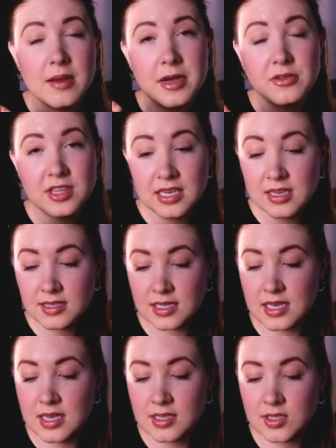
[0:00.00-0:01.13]
about these
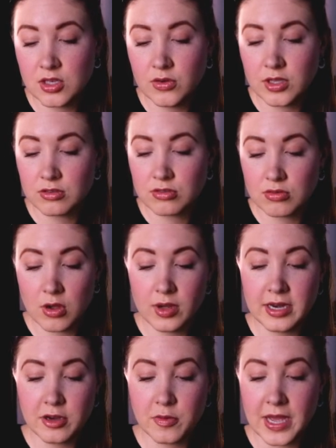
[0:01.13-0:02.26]
is you can throw one
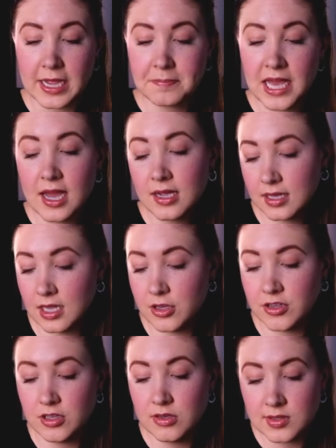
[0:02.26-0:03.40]
in your backpack and you
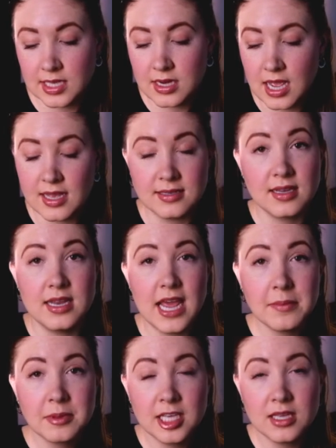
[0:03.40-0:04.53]
can use it as a
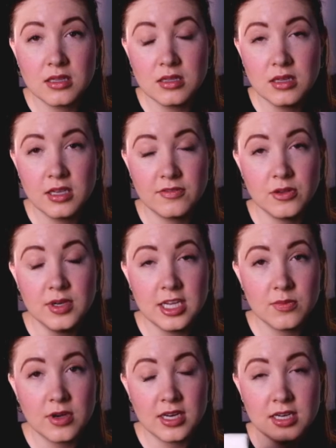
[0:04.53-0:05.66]
napkin if you need
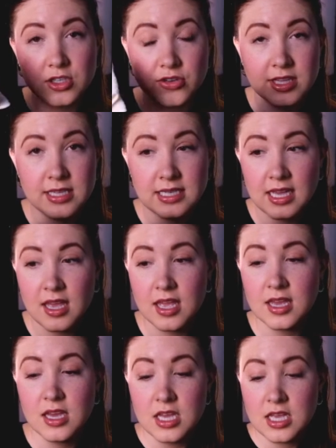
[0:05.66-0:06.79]
one during the day,